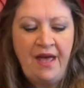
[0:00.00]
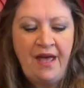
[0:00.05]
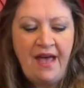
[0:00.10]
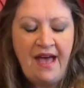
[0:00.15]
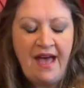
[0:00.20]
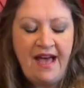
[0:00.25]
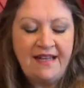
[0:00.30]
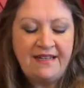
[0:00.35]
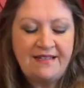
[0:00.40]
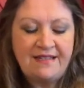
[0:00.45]

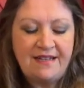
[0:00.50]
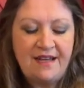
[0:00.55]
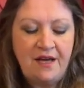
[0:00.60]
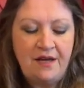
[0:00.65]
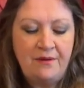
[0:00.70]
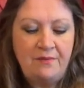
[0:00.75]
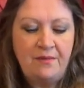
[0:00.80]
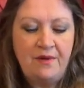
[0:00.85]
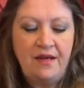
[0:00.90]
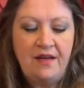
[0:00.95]
And
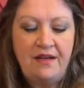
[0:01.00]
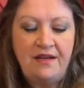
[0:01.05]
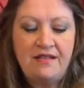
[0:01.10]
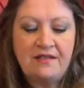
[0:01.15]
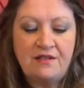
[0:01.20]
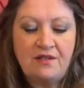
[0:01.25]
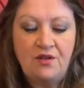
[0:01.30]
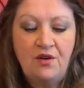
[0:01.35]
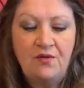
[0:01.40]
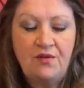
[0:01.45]
it's
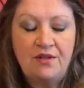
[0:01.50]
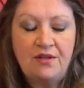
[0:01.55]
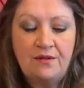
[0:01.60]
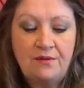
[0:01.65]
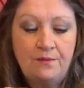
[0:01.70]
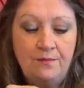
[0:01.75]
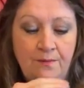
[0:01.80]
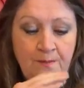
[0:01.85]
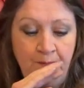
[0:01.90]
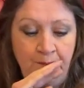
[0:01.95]
covered,
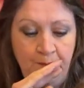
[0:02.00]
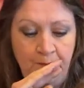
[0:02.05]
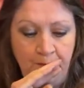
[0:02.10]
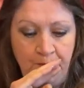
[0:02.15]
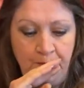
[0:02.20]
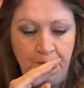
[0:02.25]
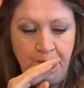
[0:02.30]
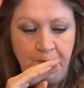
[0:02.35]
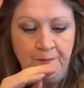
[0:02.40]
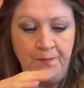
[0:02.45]

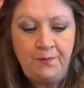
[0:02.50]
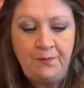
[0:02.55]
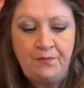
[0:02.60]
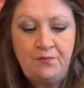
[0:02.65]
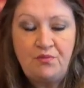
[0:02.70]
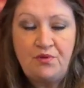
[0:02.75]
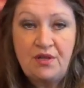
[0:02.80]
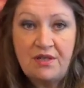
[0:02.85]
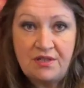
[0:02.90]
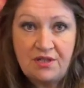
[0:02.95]

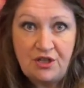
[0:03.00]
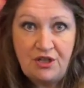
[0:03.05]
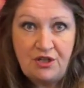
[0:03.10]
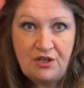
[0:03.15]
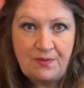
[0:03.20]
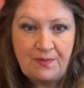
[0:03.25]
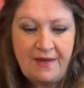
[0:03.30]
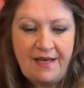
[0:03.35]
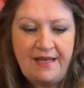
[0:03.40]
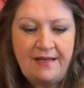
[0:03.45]

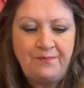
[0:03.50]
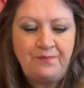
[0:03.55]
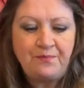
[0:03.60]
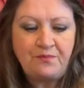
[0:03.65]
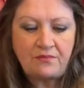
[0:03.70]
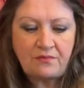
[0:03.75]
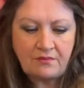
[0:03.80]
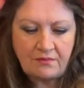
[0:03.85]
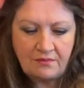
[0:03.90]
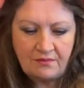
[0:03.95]
excuse me,
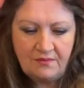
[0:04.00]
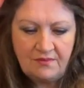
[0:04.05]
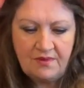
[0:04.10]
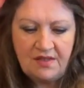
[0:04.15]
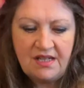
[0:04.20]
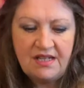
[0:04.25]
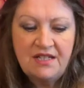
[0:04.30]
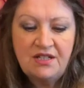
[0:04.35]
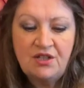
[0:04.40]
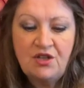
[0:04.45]

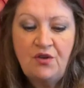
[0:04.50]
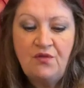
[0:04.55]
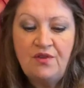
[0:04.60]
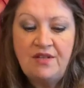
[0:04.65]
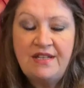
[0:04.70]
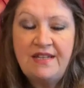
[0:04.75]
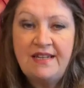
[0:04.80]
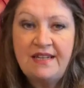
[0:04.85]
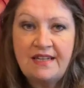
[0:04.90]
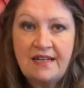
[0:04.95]
it's covered
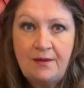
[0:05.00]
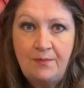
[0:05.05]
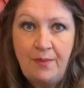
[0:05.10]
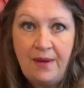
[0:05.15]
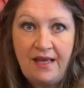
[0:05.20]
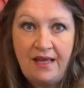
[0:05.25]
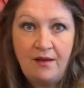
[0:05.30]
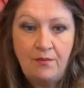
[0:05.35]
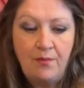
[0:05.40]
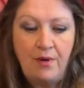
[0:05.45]
in little
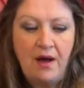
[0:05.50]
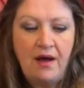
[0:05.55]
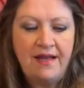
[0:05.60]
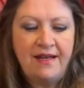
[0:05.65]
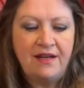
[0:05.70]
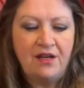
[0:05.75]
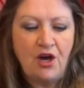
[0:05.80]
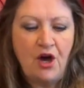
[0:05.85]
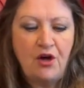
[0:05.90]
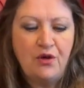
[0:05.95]
pink
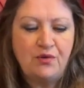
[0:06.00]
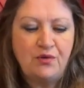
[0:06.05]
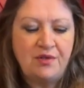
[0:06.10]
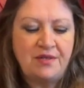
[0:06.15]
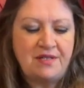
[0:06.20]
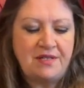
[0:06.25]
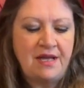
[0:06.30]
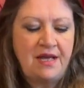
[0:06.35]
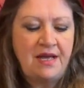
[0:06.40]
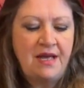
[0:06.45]
pine cones.